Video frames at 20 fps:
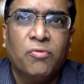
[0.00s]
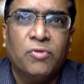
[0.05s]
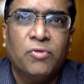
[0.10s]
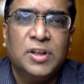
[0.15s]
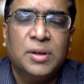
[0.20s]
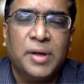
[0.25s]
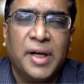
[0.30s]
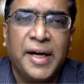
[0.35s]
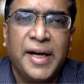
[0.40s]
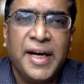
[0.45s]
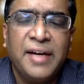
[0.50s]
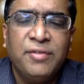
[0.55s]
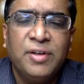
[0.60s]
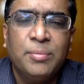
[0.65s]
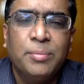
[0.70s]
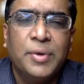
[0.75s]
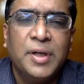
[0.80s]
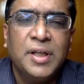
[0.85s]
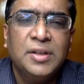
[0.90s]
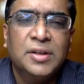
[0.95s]
The air we
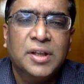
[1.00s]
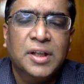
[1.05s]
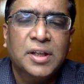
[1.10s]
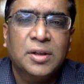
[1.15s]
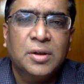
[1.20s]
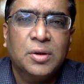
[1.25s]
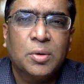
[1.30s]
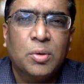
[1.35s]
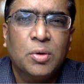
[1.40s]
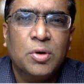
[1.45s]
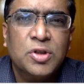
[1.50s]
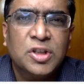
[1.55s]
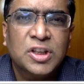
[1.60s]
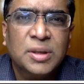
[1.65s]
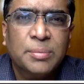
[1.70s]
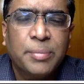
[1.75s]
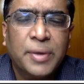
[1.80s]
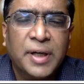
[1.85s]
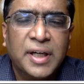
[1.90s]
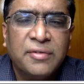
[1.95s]
breathe in goes to the
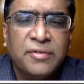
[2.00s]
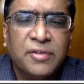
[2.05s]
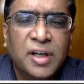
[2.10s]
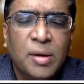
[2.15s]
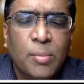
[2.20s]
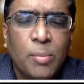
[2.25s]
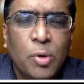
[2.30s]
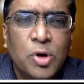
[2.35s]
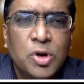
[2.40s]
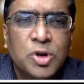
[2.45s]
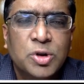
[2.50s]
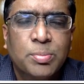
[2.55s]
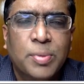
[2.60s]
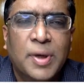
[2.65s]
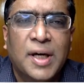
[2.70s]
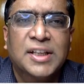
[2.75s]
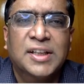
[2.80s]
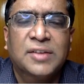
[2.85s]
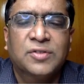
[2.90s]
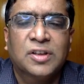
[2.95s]
peripheral most
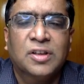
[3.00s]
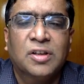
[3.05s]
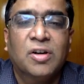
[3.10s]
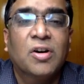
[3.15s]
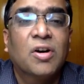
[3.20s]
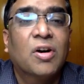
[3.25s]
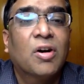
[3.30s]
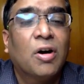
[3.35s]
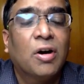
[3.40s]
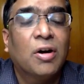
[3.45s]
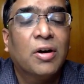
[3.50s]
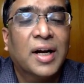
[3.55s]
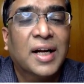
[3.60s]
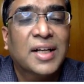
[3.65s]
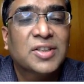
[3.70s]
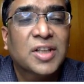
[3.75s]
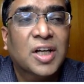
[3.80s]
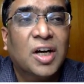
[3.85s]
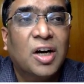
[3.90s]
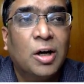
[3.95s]
part of the lung called
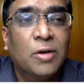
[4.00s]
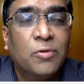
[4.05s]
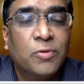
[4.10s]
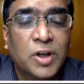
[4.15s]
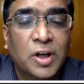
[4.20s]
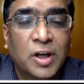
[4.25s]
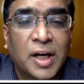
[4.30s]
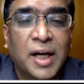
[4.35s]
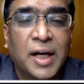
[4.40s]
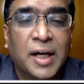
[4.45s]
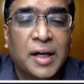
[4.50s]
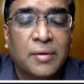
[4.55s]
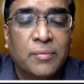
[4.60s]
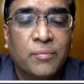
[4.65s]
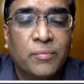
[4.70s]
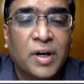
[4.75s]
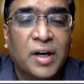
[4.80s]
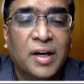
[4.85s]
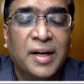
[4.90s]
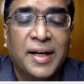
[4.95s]
as alveoli
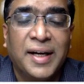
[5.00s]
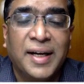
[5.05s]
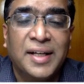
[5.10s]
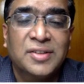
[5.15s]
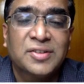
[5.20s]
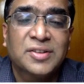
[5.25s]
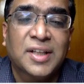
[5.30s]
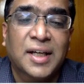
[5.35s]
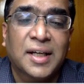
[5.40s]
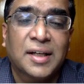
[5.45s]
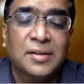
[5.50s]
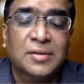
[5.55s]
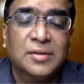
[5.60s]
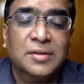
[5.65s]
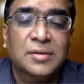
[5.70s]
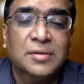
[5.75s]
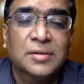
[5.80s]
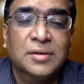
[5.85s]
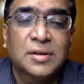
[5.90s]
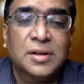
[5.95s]
or air
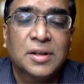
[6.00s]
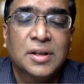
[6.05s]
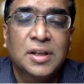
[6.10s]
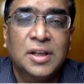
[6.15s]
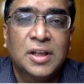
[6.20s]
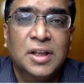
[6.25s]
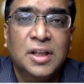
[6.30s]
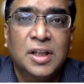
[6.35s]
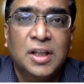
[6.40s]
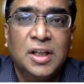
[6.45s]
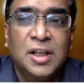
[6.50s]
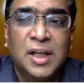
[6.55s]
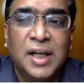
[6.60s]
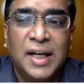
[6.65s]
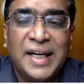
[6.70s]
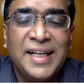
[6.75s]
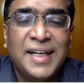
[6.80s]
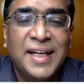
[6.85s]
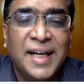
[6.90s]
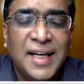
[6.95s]
sacs.
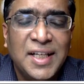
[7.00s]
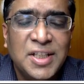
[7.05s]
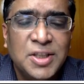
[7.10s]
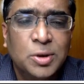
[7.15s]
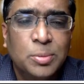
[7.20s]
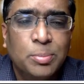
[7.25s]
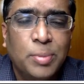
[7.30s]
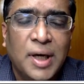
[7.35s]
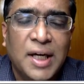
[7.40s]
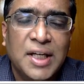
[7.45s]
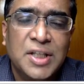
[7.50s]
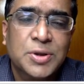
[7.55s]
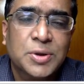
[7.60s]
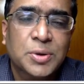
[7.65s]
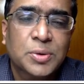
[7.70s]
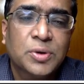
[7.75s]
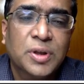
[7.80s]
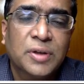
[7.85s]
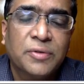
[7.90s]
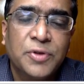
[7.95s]
And it has to pass
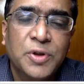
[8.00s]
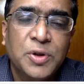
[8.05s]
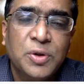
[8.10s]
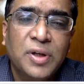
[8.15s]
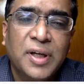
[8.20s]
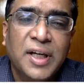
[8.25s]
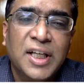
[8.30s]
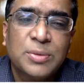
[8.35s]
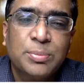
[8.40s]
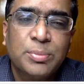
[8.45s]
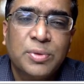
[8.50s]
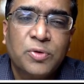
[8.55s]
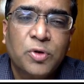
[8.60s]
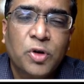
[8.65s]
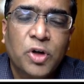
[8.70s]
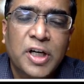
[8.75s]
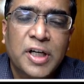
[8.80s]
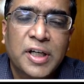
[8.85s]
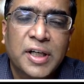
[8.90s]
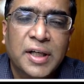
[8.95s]
through a few layers
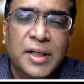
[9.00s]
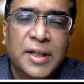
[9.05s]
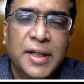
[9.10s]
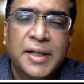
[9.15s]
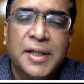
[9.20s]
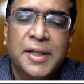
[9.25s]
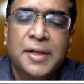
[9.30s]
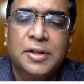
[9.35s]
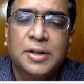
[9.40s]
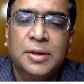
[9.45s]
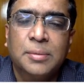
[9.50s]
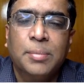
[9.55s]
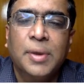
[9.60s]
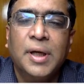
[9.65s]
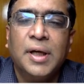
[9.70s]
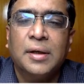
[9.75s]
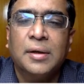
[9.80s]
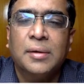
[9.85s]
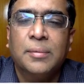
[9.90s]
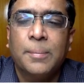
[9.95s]
before it can get into the
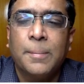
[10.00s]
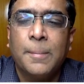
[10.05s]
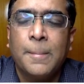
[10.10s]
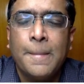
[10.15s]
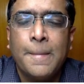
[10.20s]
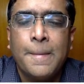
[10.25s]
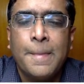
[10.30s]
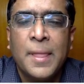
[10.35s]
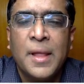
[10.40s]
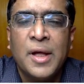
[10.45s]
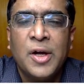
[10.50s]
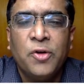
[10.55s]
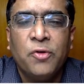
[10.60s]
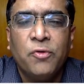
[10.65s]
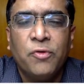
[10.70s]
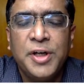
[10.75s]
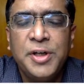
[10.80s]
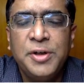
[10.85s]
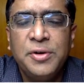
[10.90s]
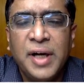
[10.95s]
blood.
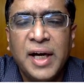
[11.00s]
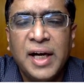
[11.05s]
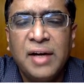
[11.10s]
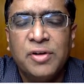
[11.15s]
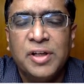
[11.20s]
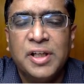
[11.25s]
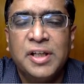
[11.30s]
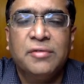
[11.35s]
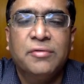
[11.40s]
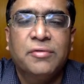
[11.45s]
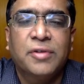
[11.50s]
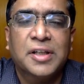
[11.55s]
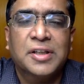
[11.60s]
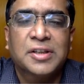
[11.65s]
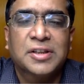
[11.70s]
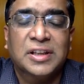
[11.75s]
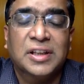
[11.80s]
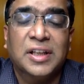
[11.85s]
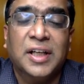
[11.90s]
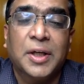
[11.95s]
When you have an
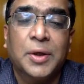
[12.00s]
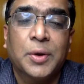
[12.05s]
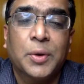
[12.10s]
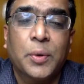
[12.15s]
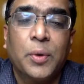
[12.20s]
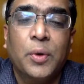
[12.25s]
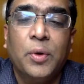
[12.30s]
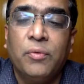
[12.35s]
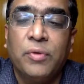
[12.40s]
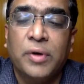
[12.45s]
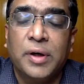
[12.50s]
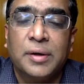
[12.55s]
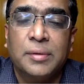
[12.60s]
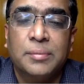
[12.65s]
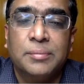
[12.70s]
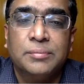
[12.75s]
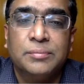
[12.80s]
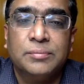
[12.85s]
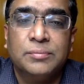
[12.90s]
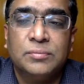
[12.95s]
infection like COVID,
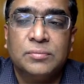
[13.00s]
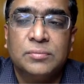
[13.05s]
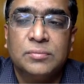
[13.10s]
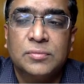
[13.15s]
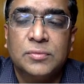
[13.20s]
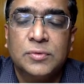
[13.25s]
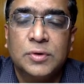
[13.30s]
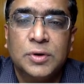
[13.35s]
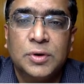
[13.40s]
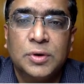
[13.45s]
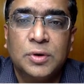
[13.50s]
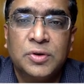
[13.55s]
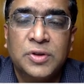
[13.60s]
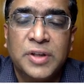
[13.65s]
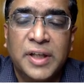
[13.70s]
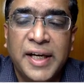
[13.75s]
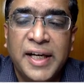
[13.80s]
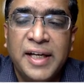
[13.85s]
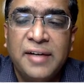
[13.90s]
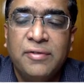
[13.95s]
those
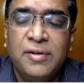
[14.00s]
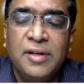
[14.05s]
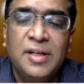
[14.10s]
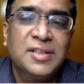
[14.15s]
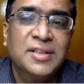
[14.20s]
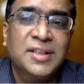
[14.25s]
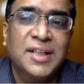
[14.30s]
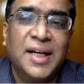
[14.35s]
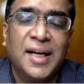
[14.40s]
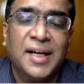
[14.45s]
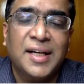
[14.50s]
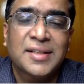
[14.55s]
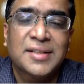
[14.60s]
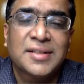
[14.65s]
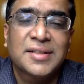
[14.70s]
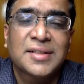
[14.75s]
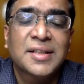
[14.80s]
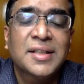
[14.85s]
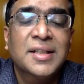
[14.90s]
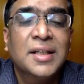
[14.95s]
air-filled
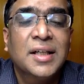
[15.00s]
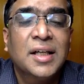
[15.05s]
sacs